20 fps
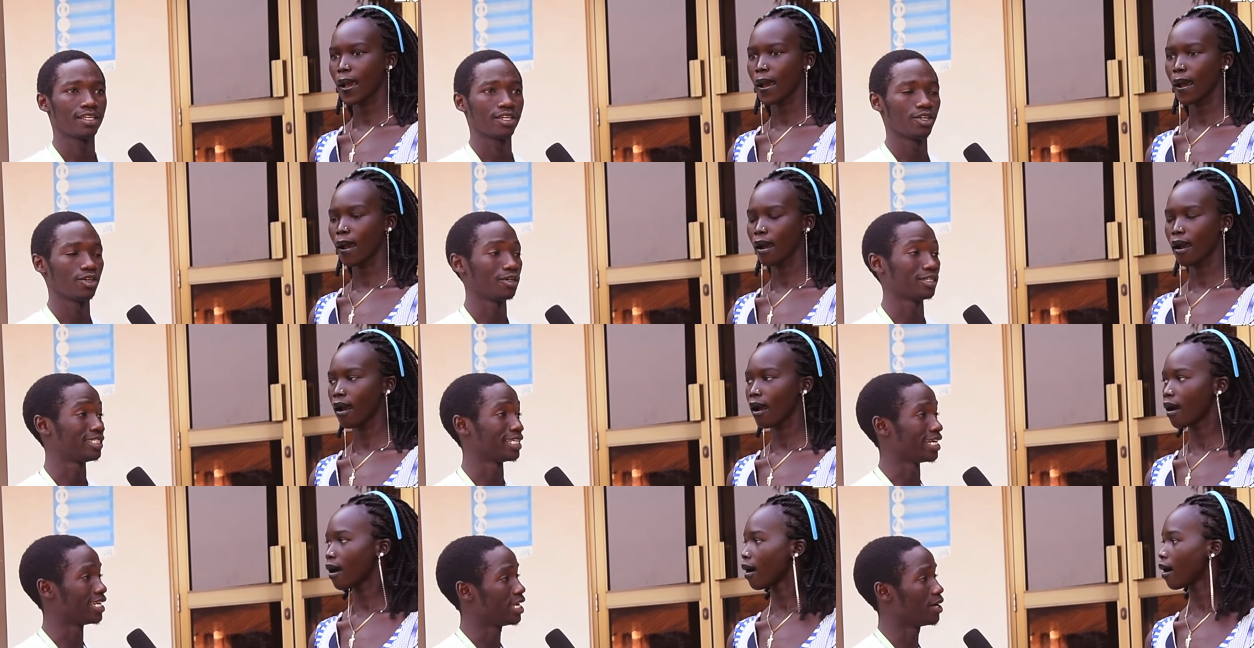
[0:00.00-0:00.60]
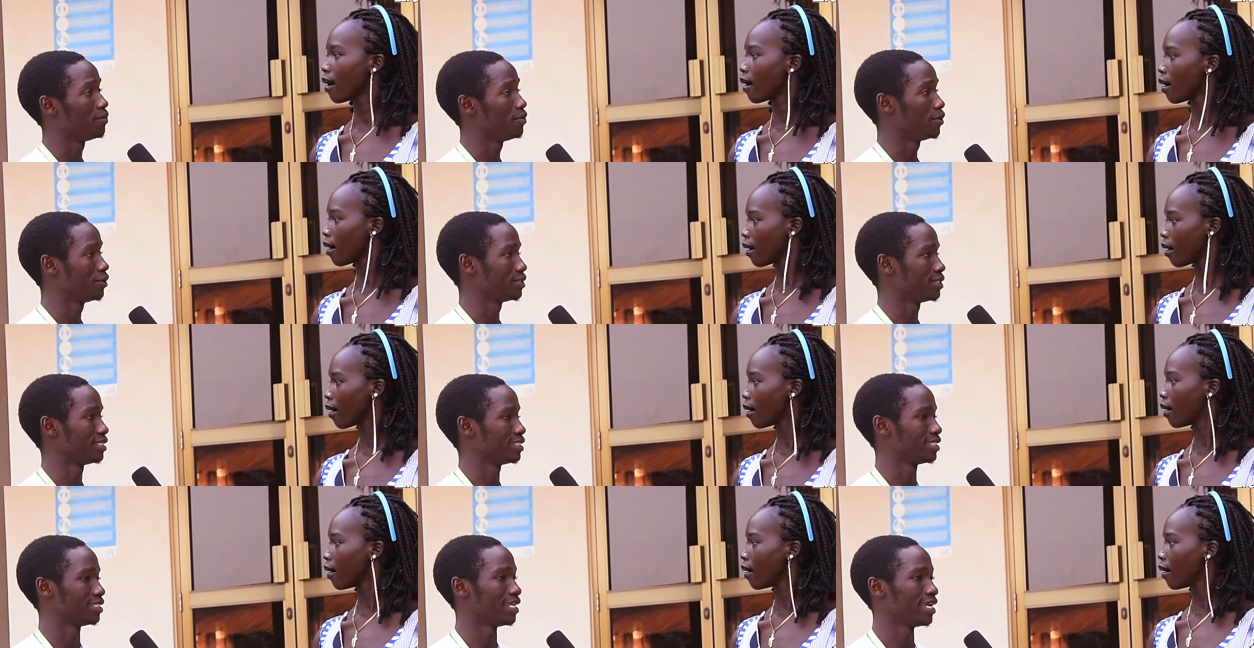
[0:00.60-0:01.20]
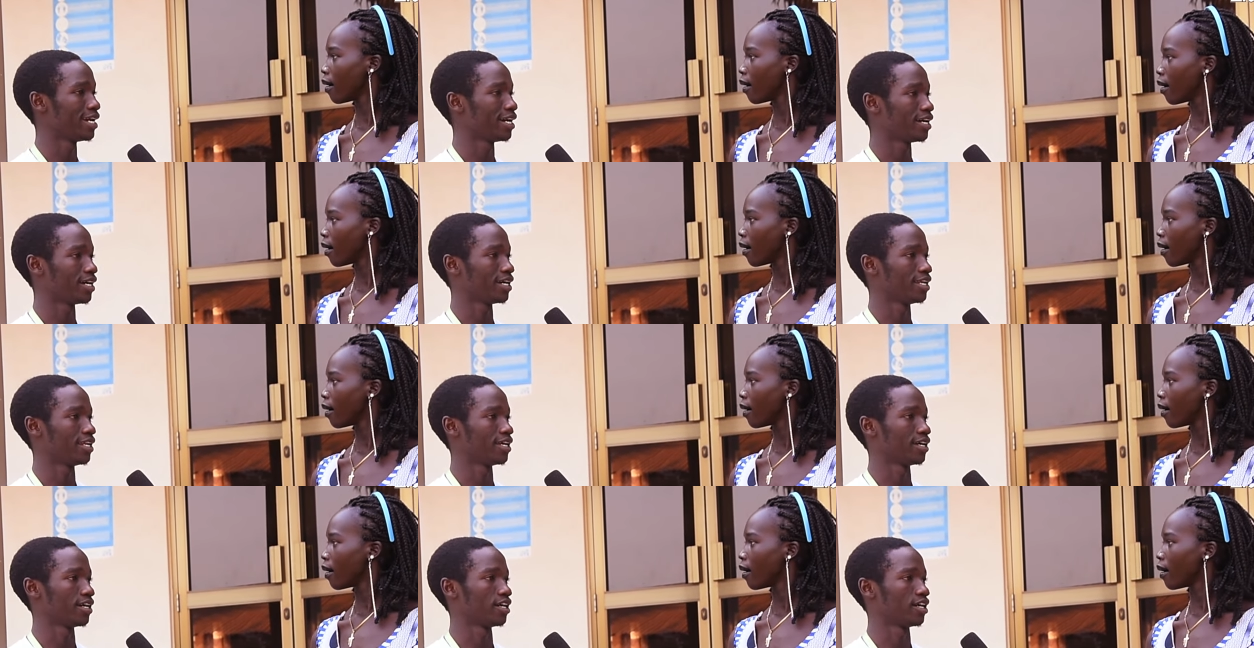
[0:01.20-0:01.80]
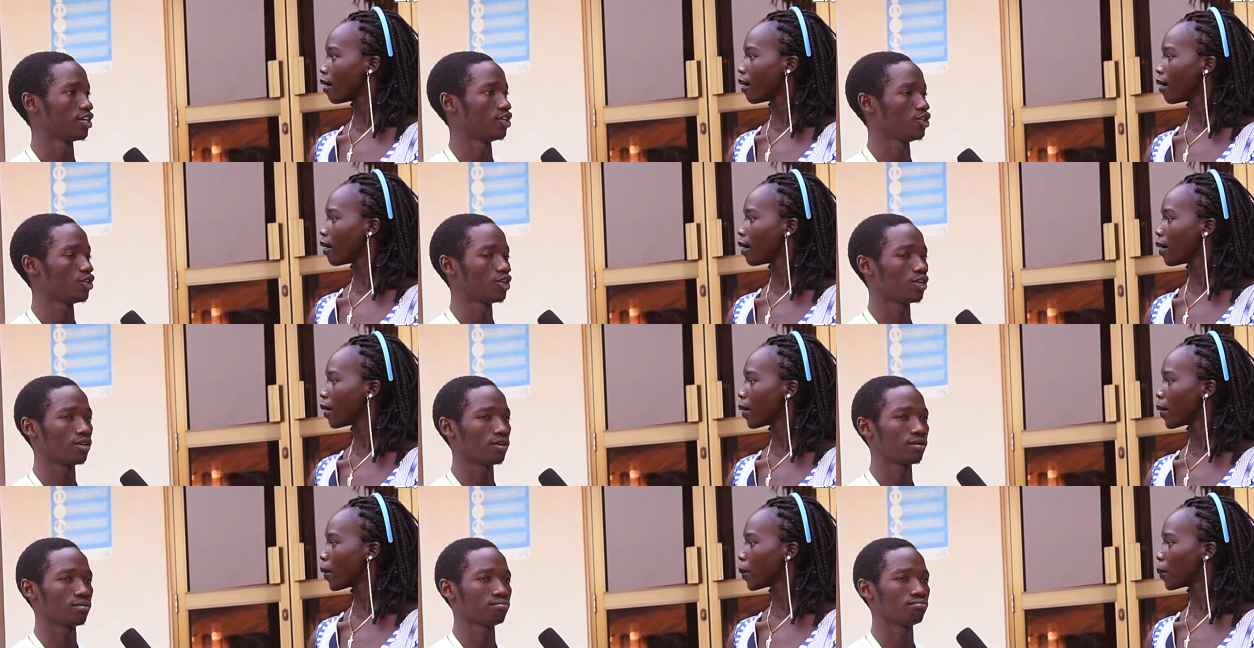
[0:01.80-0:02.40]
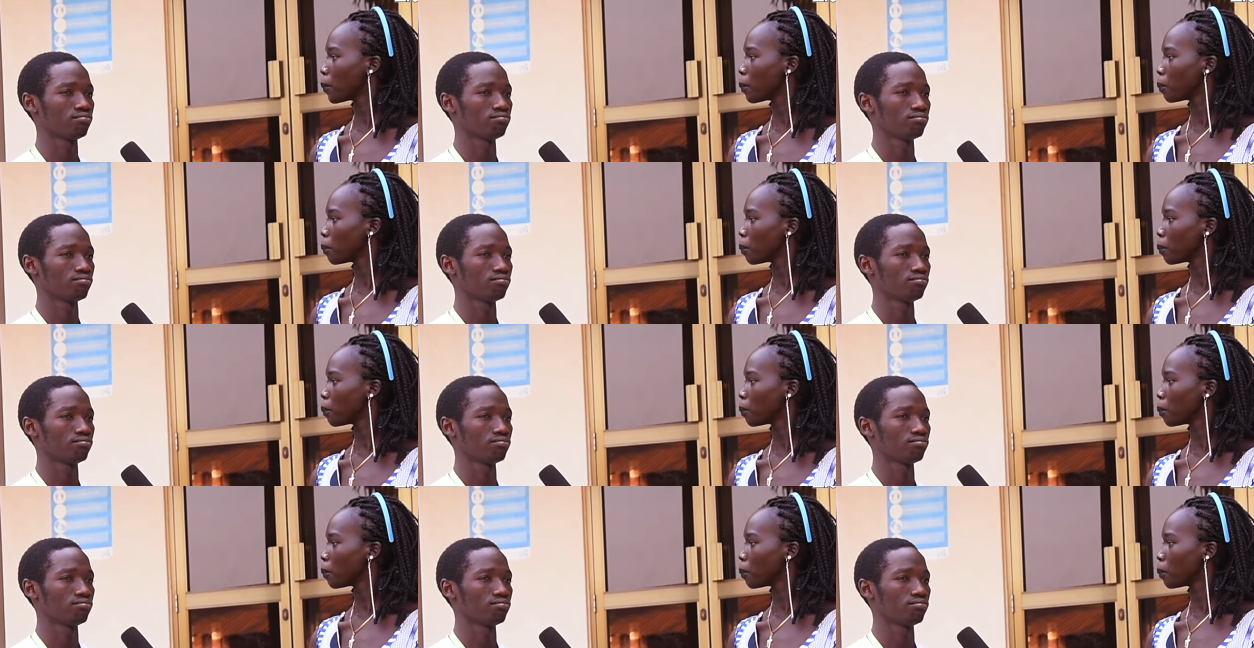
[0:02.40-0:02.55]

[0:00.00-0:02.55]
Speaker 1: you know child abuse is there and uh, you know